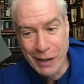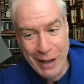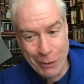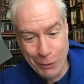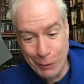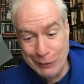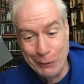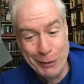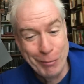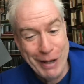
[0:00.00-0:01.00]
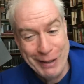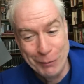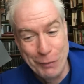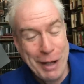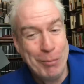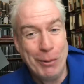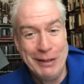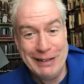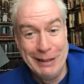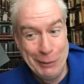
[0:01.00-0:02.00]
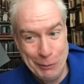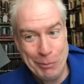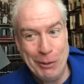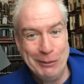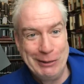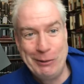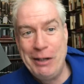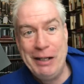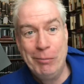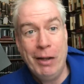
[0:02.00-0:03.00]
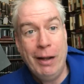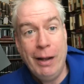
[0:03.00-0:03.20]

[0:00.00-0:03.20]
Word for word: And although it's going to make the fanboys and the dude bros scream,